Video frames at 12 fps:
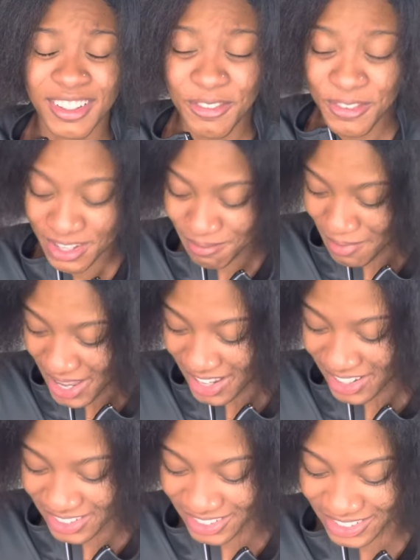with my
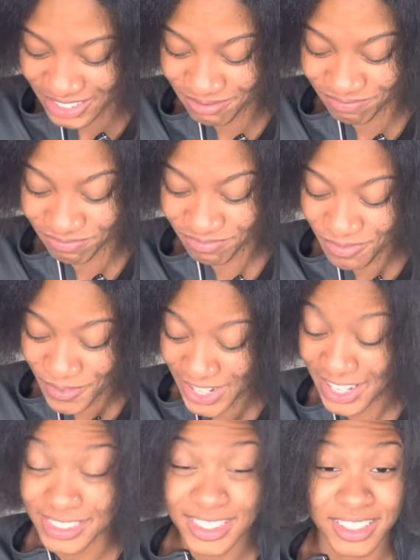um when
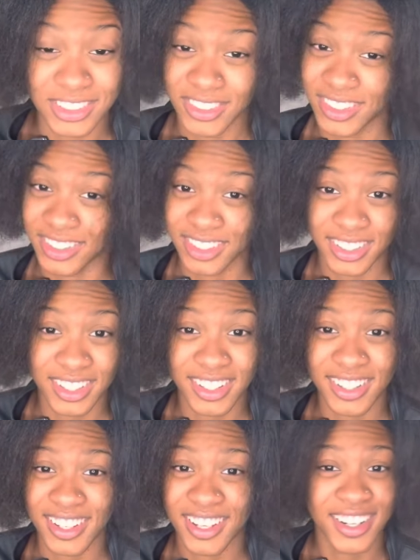I say tricking, it,
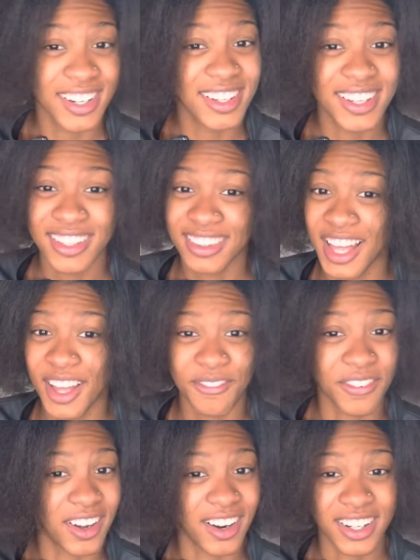it, it didn't get that
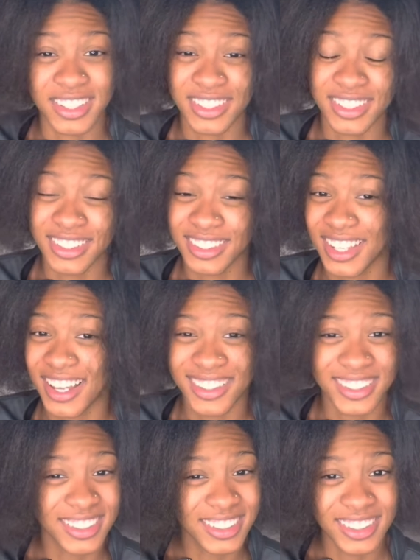far, it didn't get
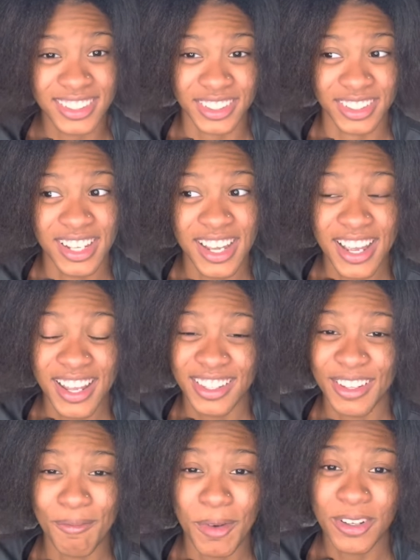that good.
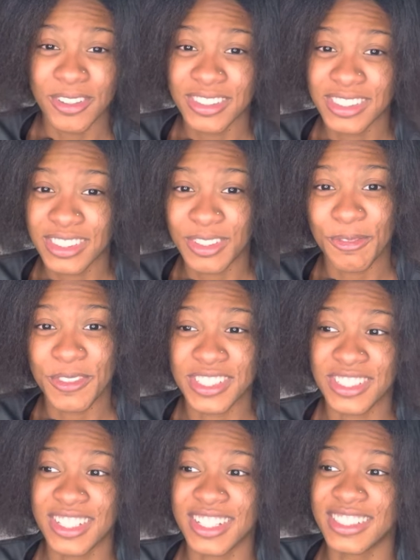The most
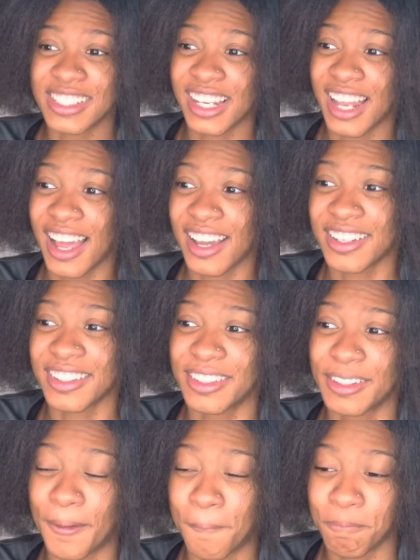was just like
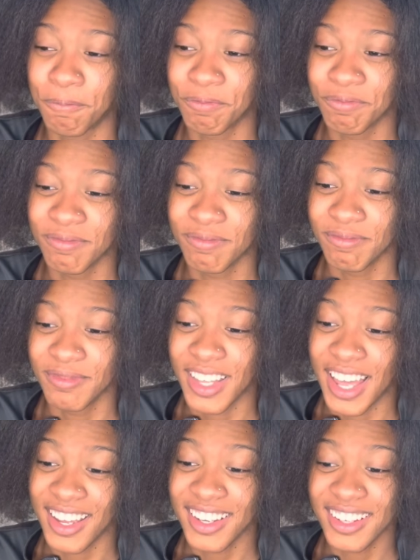um
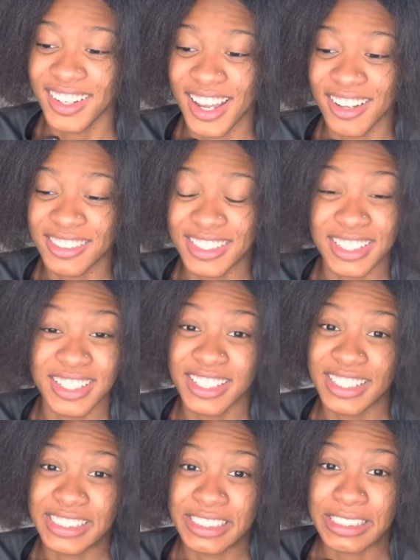hanging out to
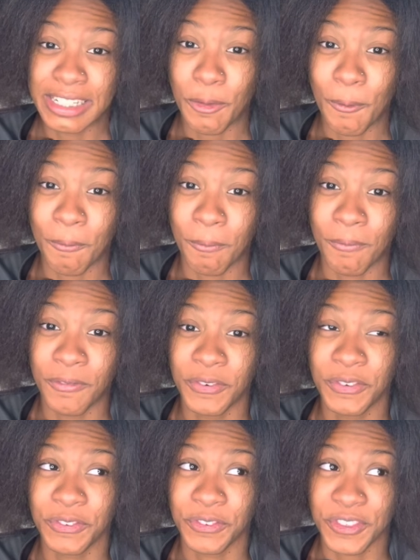get some
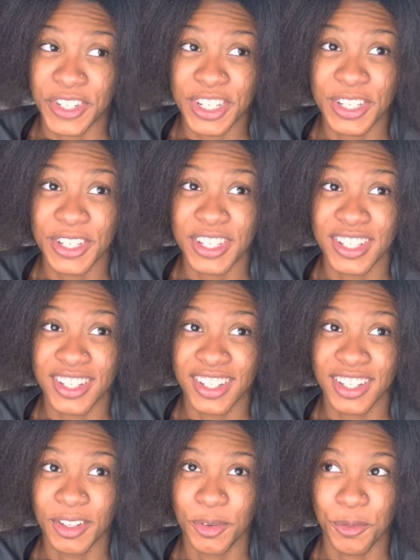free
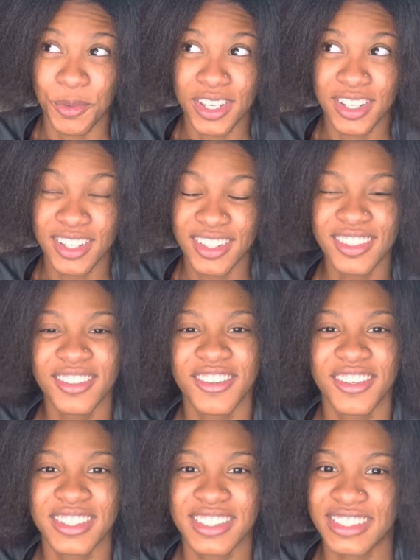weed
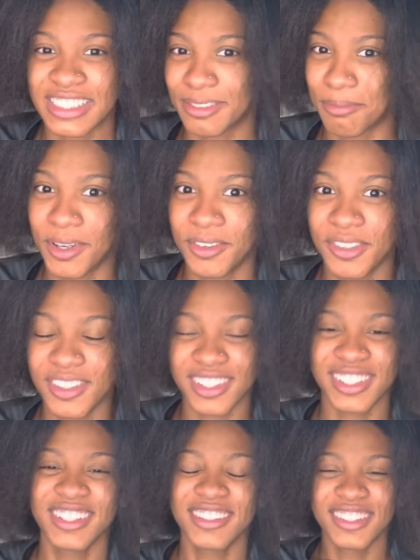or to smoke.
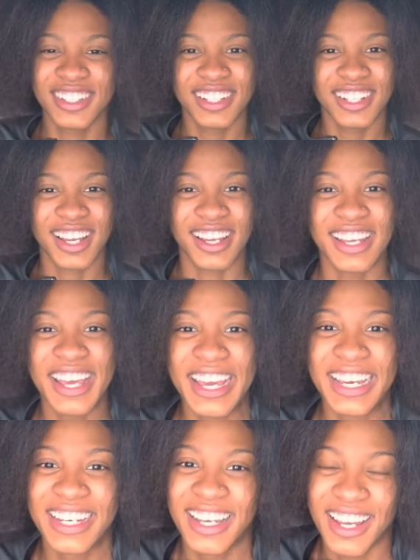Literally like
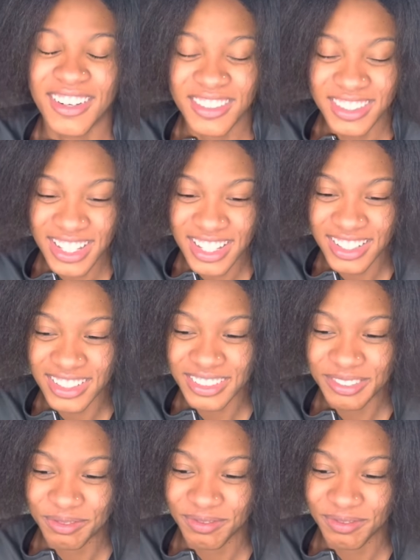everything